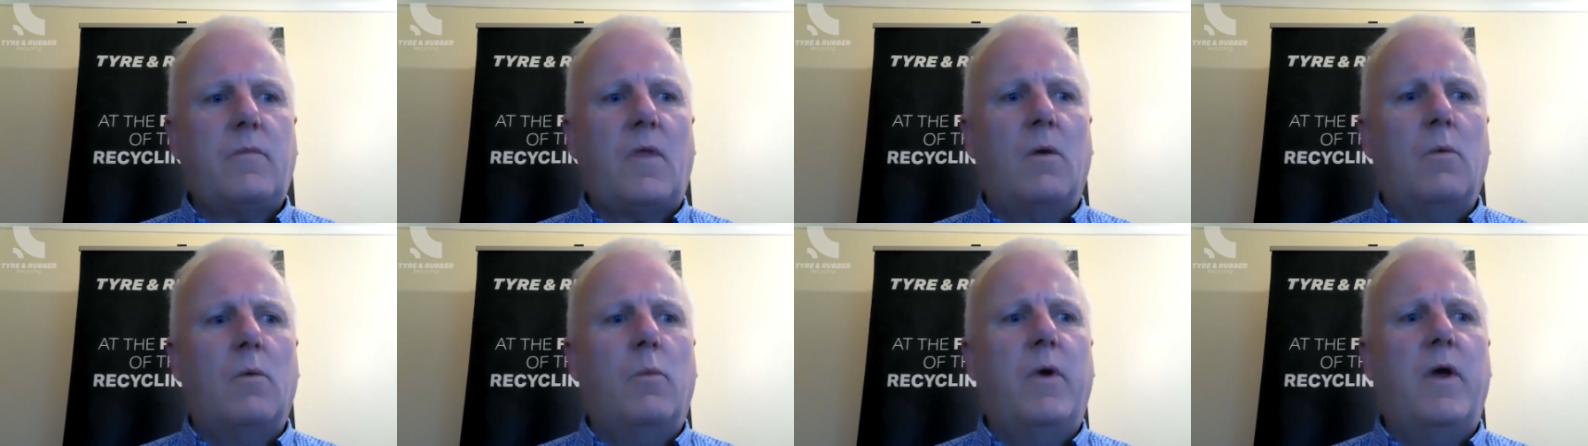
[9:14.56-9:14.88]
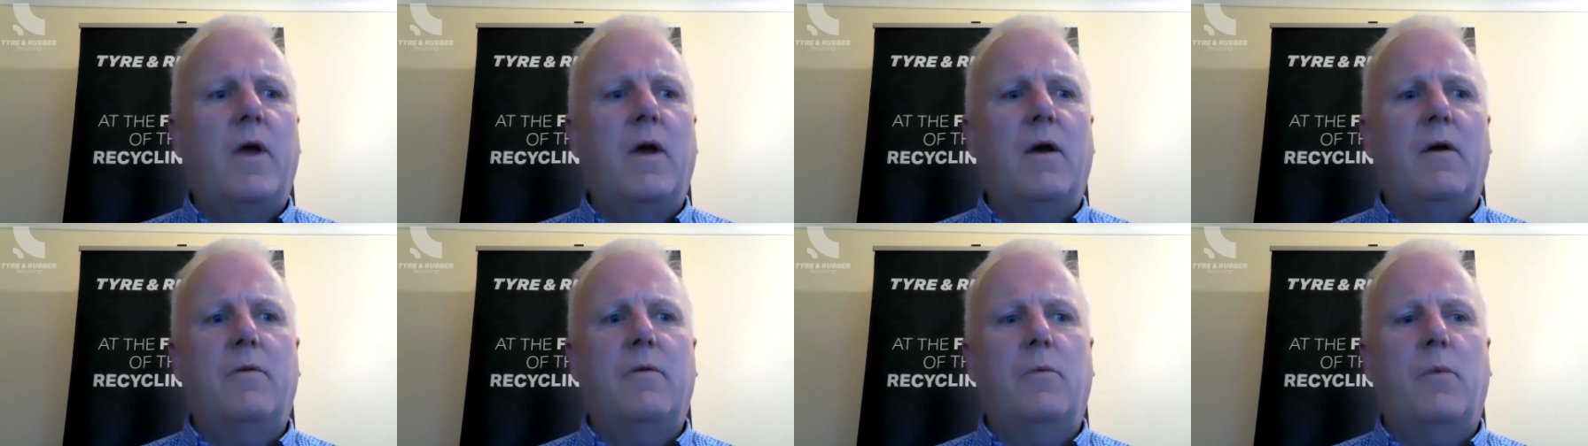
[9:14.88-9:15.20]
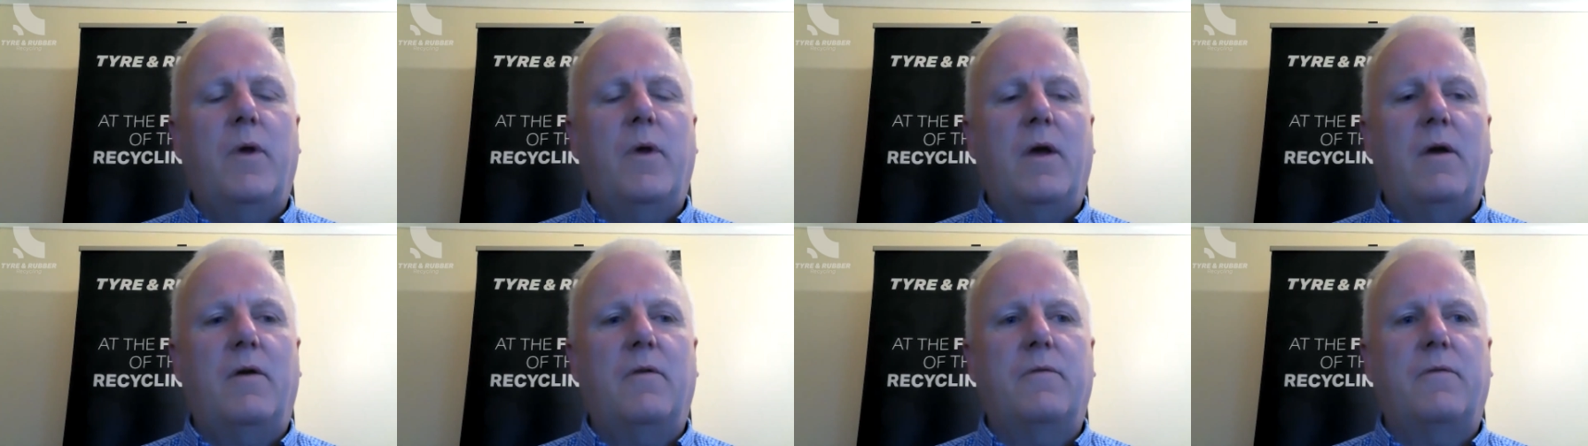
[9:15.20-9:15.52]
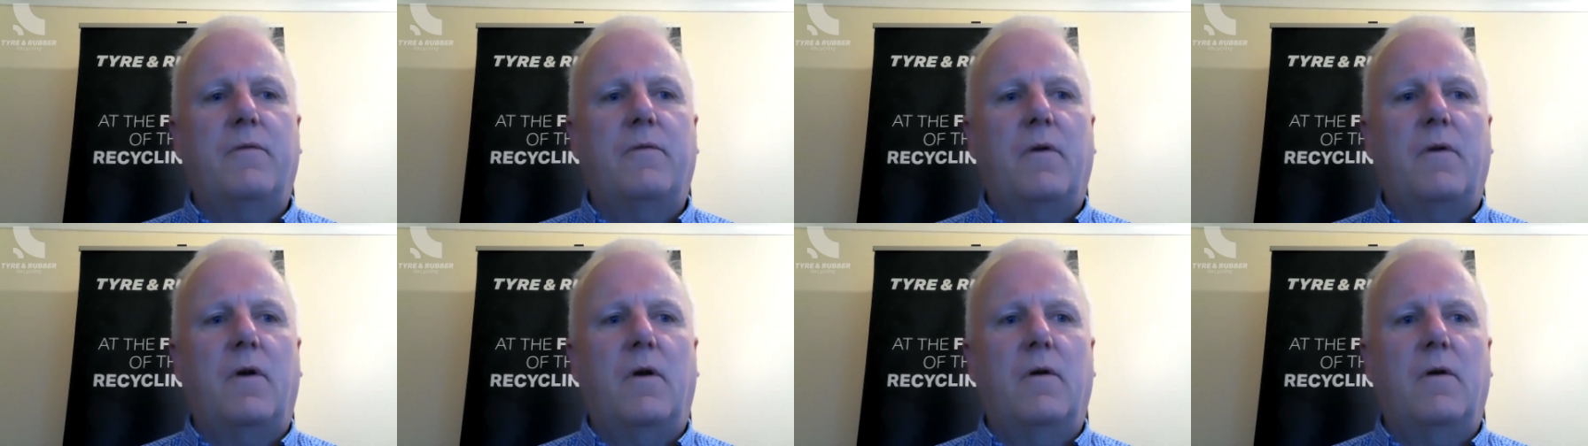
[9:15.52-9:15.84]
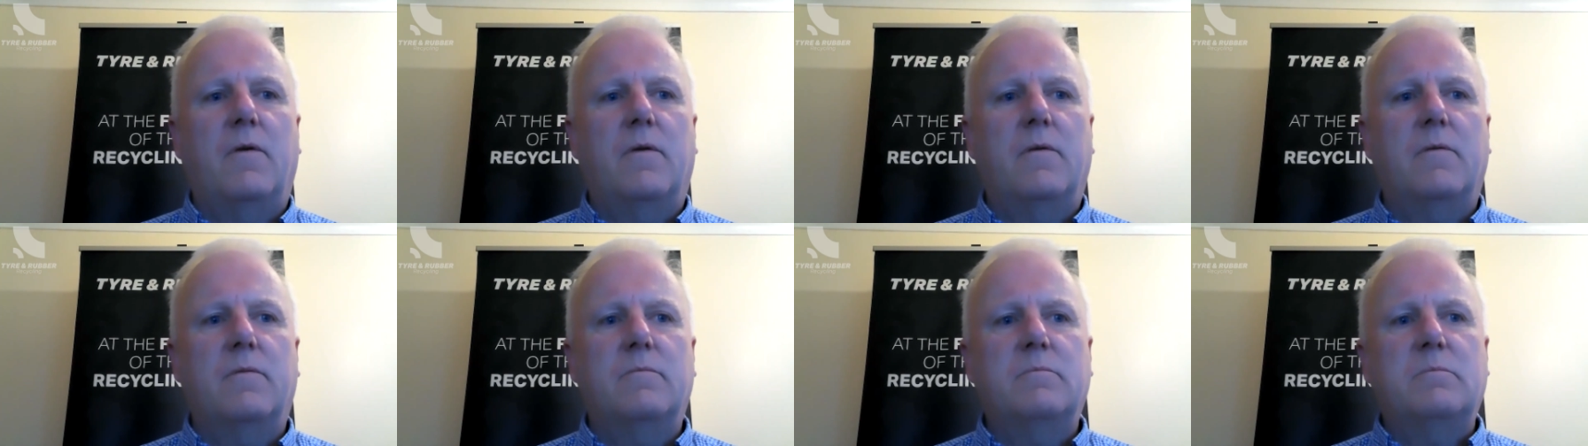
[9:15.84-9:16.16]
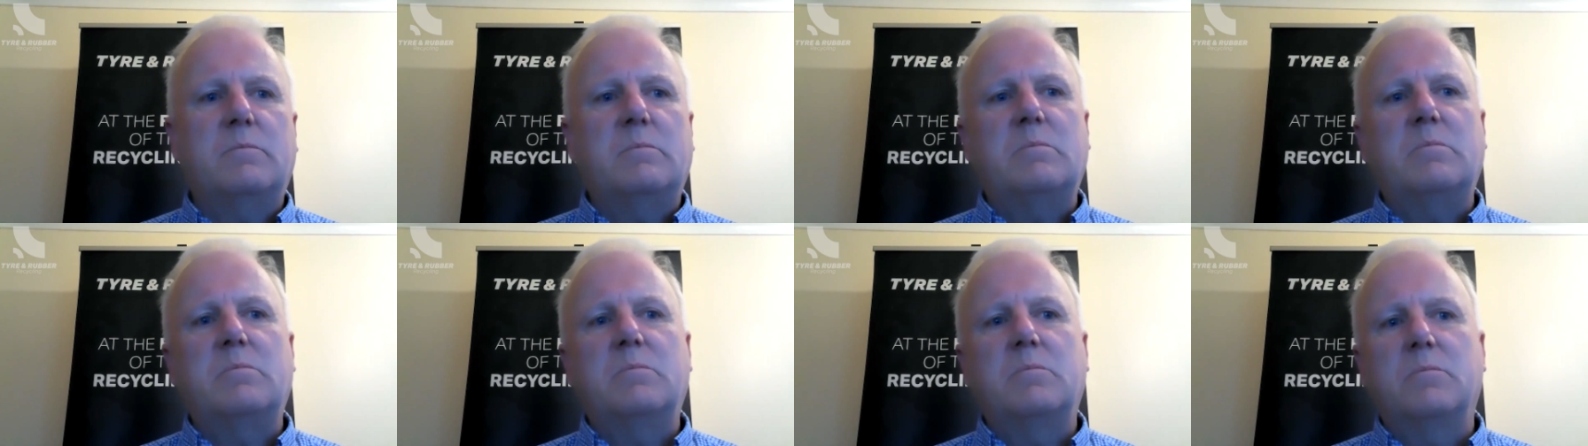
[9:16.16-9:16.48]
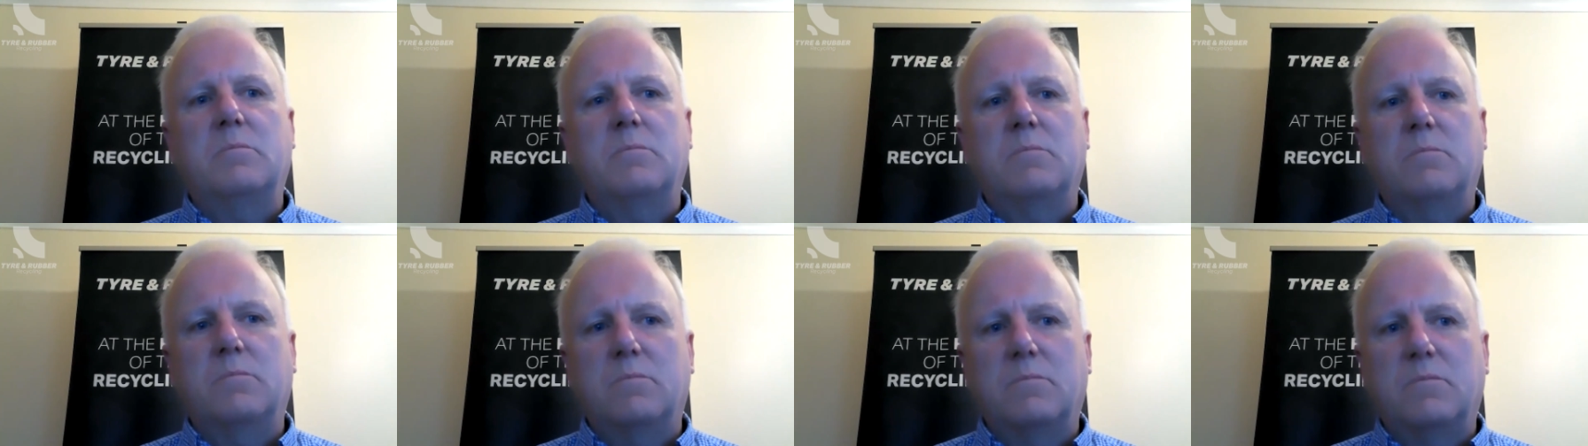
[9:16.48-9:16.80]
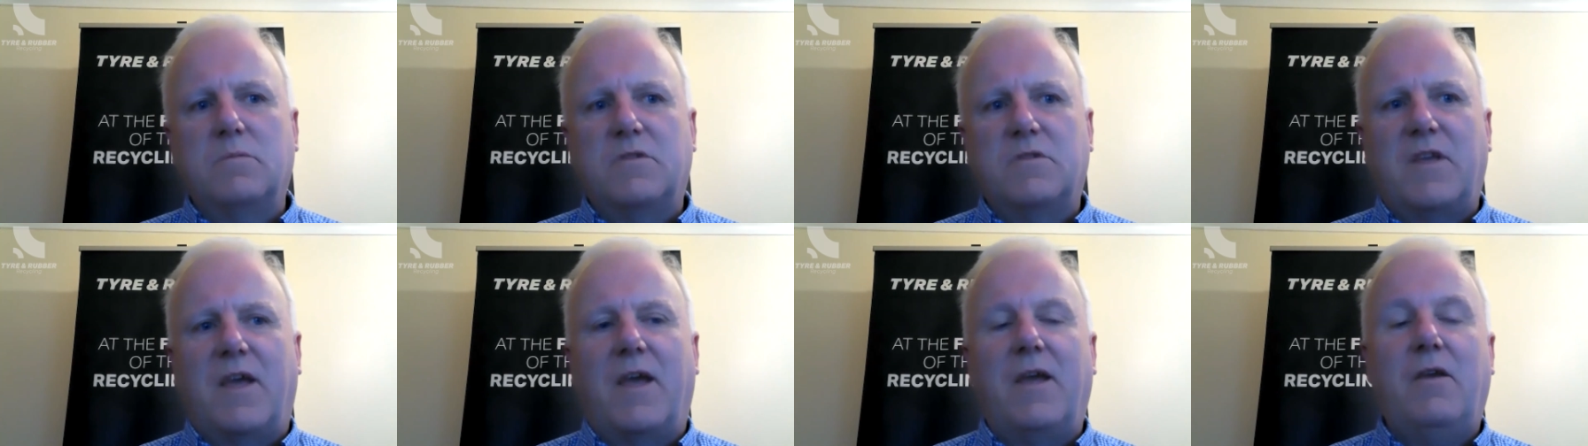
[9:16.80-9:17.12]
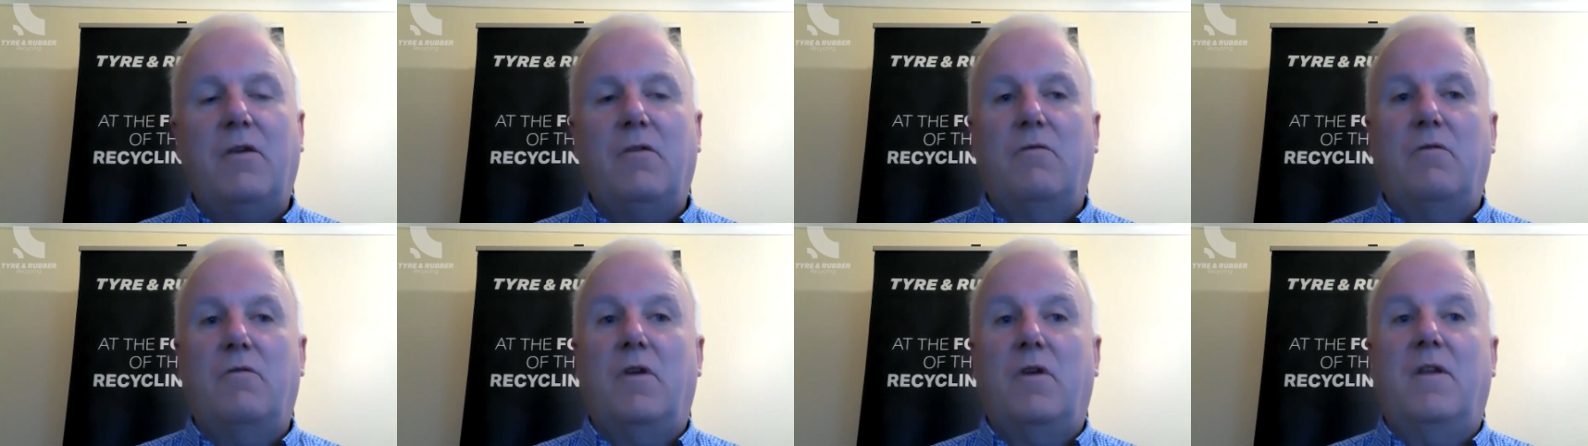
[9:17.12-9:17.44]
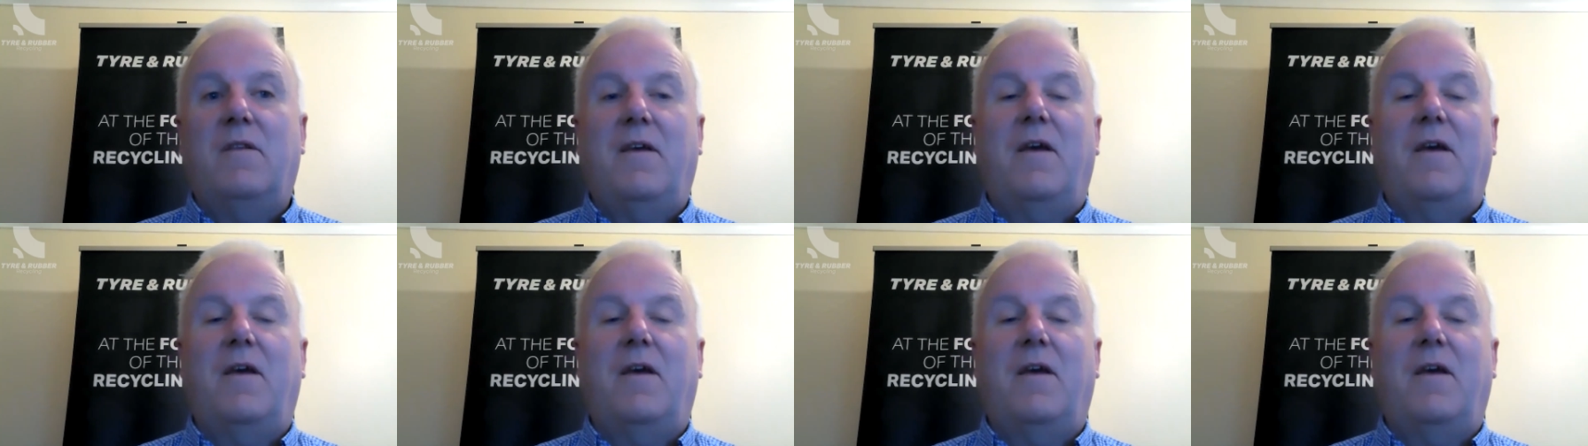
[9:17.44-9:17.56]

we have we have secondary